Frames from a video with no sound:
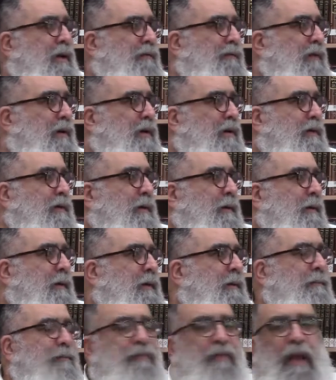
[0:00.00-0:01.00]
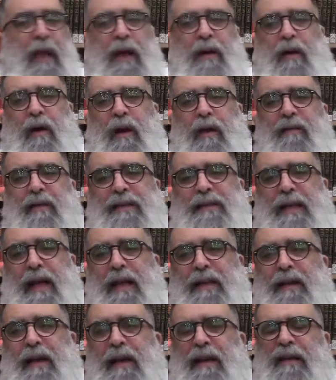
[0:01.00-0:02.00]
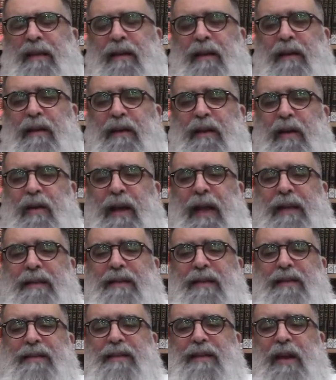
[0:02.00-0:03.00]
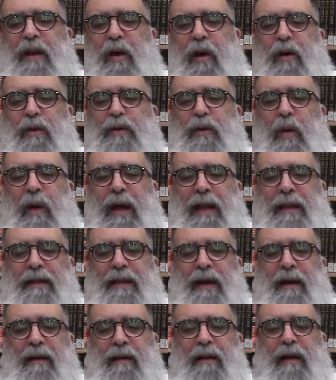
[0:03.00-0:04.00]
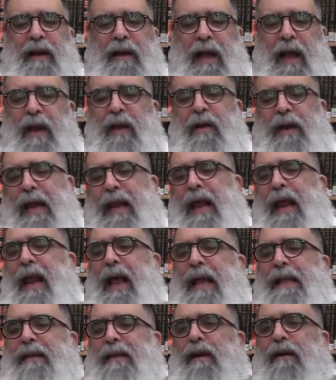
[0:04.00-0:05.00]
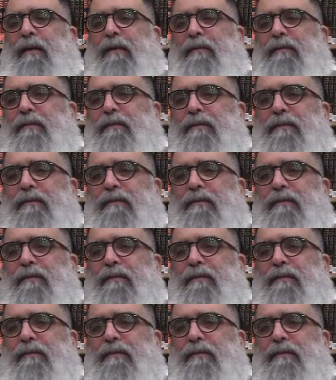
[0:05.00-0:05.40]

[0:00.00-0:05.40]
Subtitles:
forth, and all of a sudden you get the CO to enter, and now you cannot enter.